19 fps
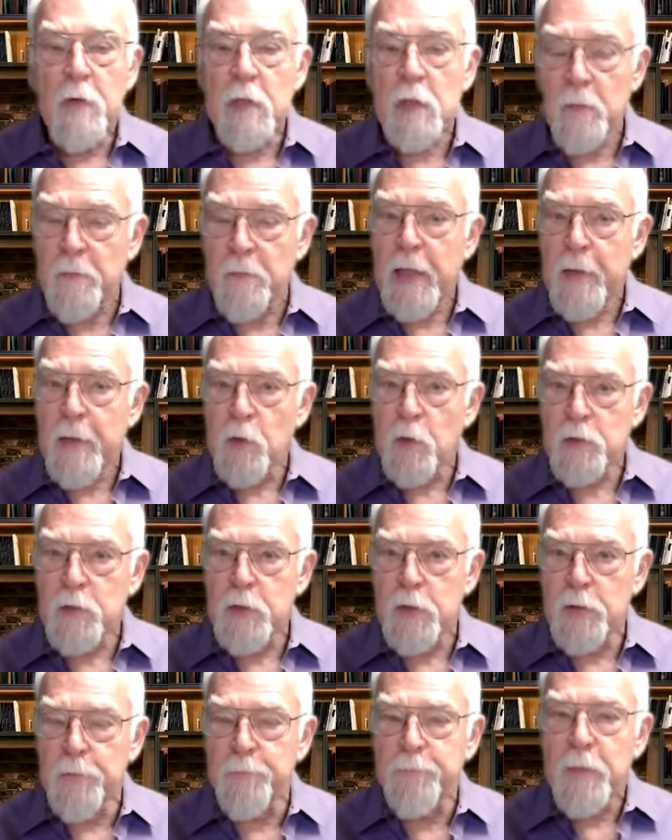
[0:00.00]
but to be able
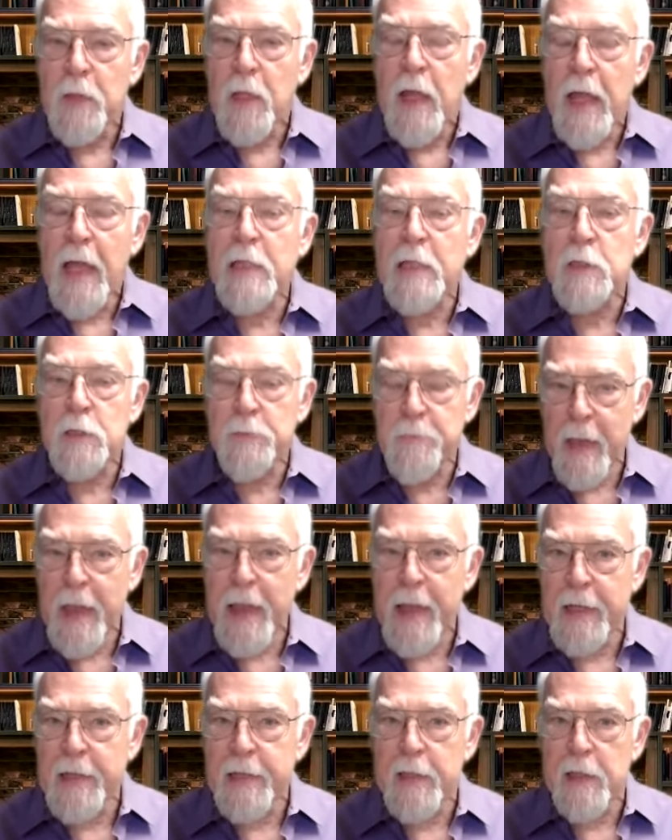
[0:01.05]
to
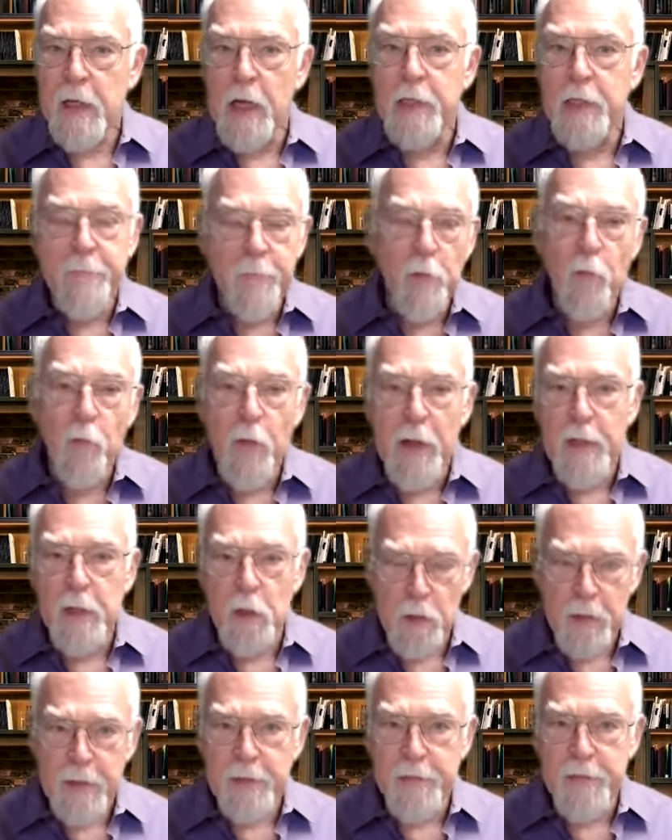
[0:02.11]
expand a different way
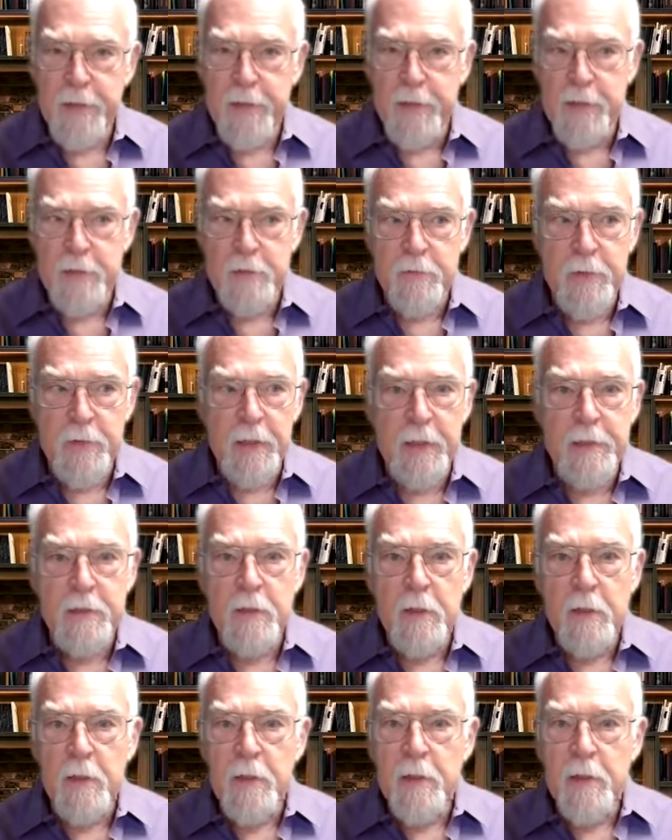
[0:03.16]
to look at things, right?